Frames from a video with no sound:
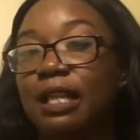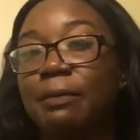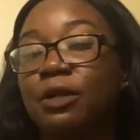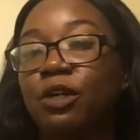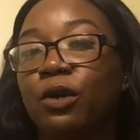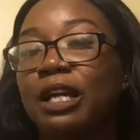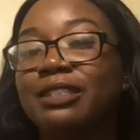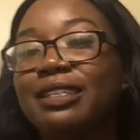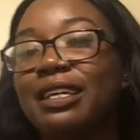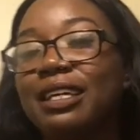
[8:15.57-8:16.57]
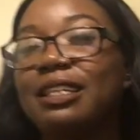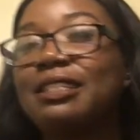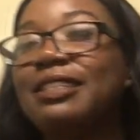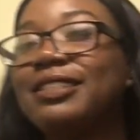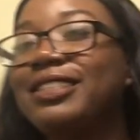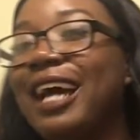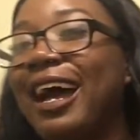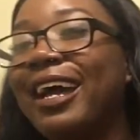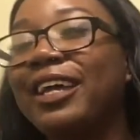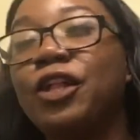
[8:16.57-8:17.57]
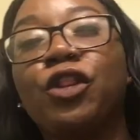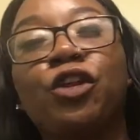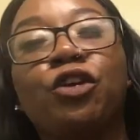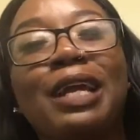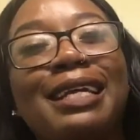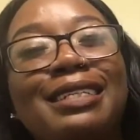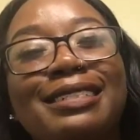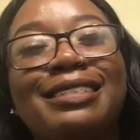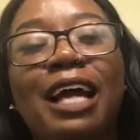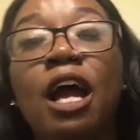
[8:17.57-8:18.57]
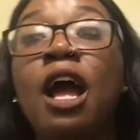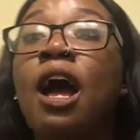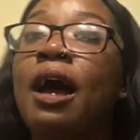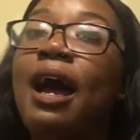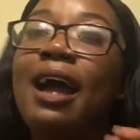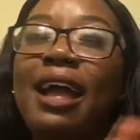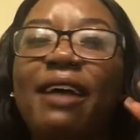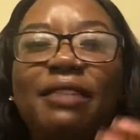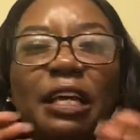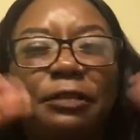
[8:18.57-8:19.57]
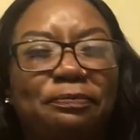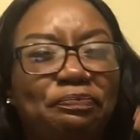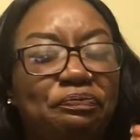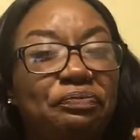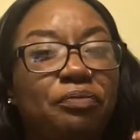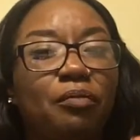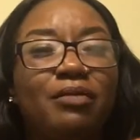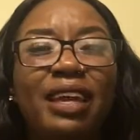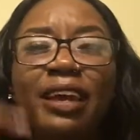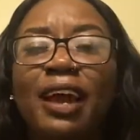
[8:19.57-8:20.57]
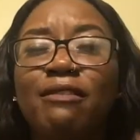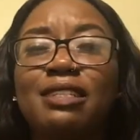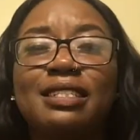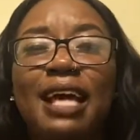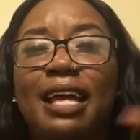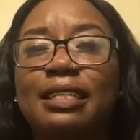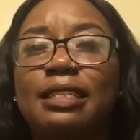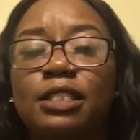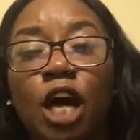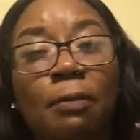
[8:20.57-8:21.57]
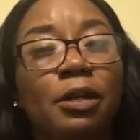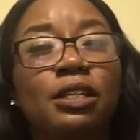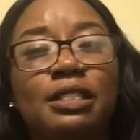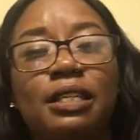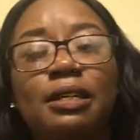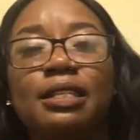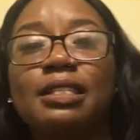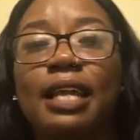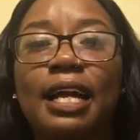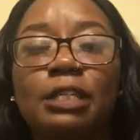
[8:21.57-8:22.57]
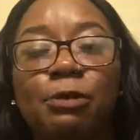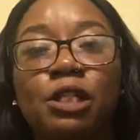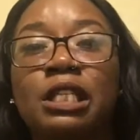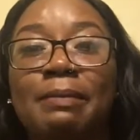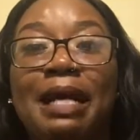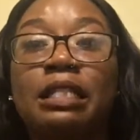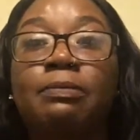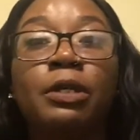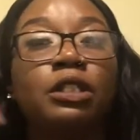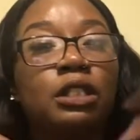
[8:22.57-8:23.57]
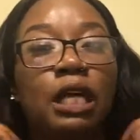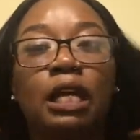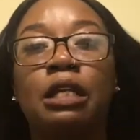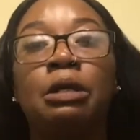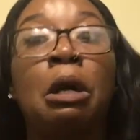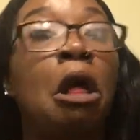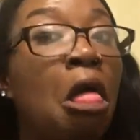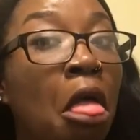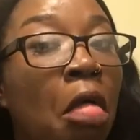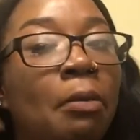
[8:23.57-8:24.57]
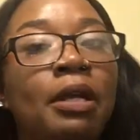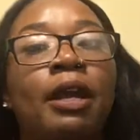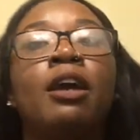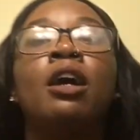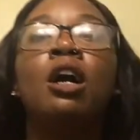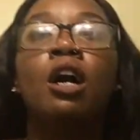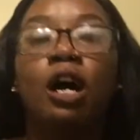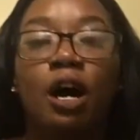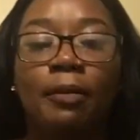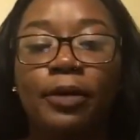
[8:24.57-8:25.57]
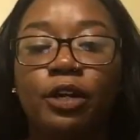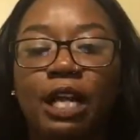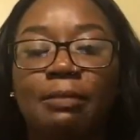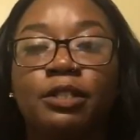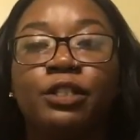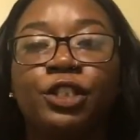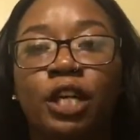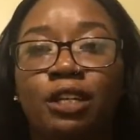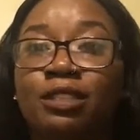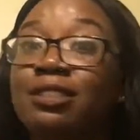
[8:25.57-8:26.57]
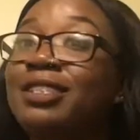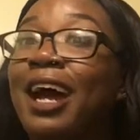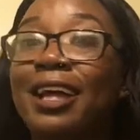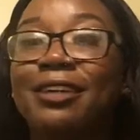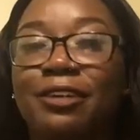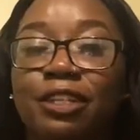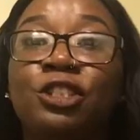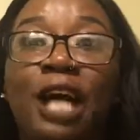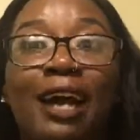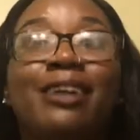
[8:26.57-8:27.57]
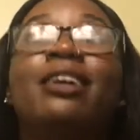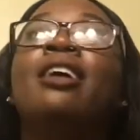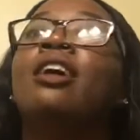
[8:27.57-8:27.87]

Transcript: celebrity crush is Chai, the greatest Chai. I have, like, ever since I had a tongue piercing, a snake eyes piercing, my speech is like a little but yeah. Her name is Chai the greatest. That